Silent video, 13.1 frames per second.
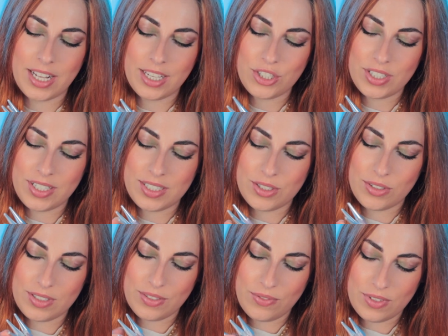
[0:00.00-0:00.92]
actually, it's
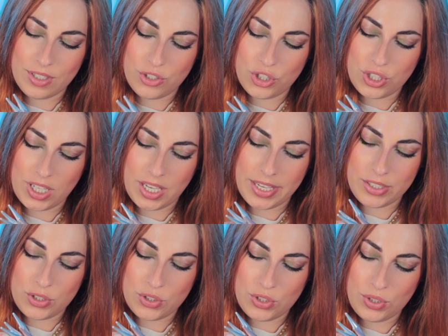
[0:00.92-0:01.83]
all different
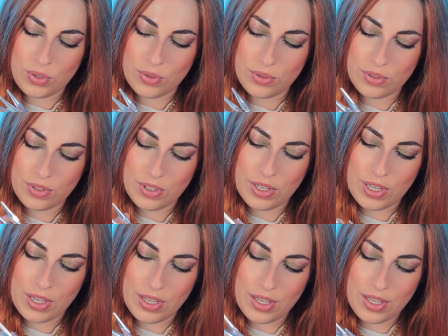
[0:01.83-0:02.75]
shades too.
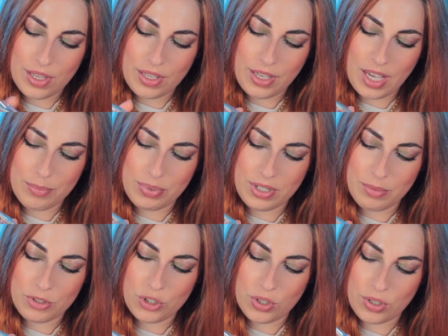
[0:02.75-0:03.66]
Yeah, pretty
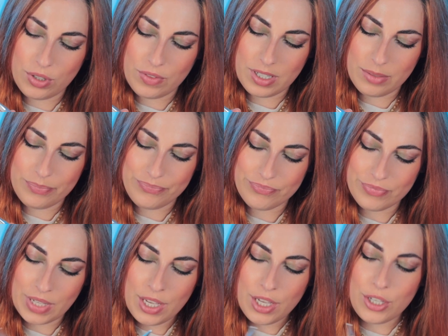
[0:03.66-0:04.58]
much all of them.
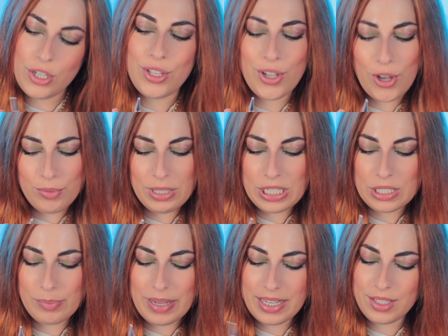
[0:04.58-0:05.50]
You know,
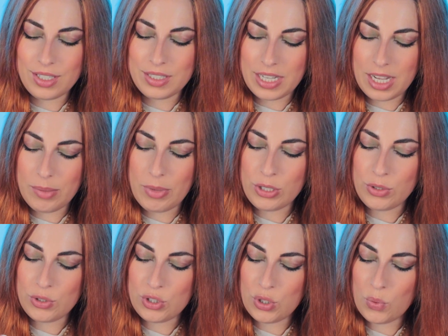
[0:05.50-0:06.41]
because back in the time I
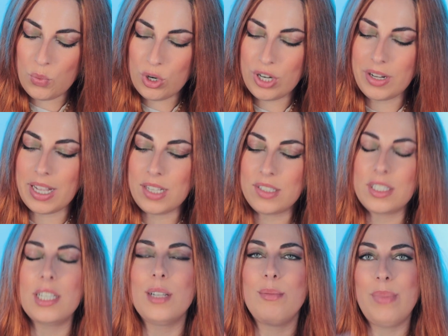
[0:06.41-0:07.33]
used to work as
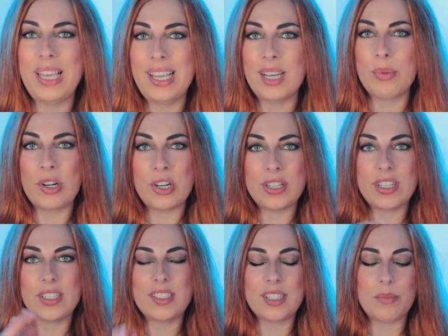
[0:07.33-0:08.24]
a makeup
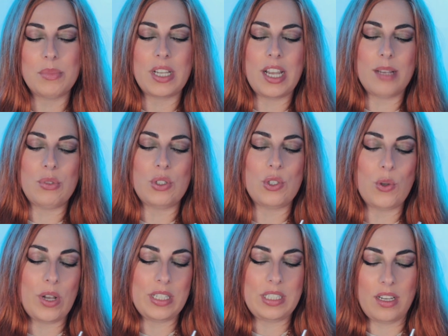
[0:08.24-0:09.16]
artist sometimes,
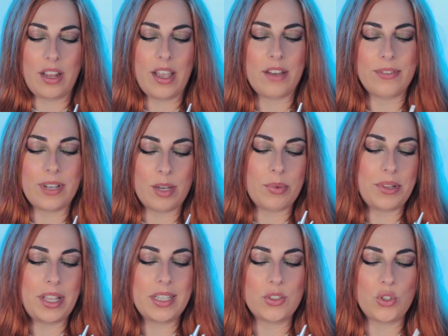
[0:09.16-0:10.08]
so I did have a couple
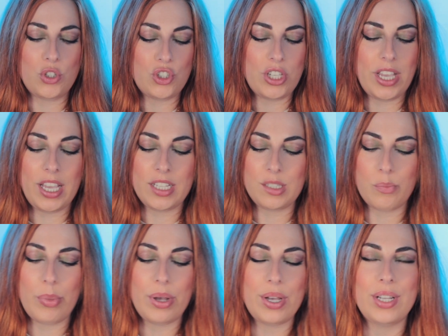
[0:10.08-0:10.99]
extra
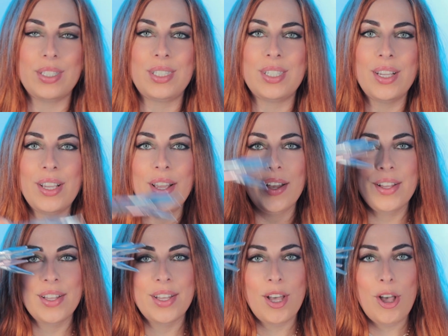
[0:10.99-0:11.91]
shades, but
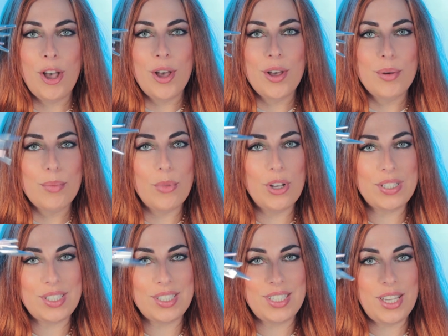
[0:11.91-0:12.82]

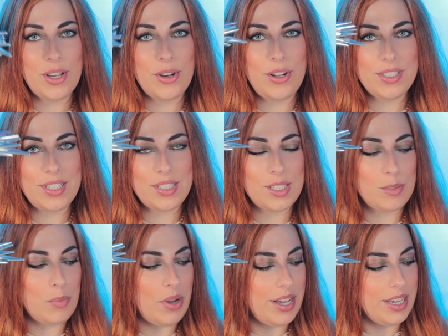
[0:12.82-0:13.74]
mostly all this
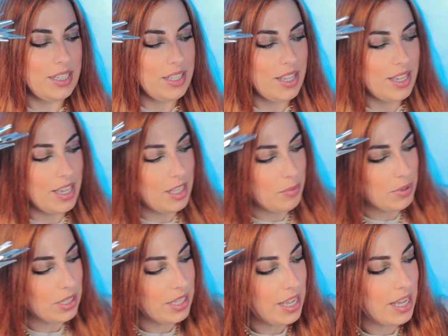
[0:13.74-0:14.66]
is mine, and I
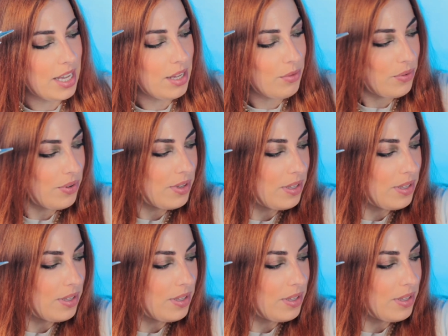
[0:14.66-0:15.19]
probably have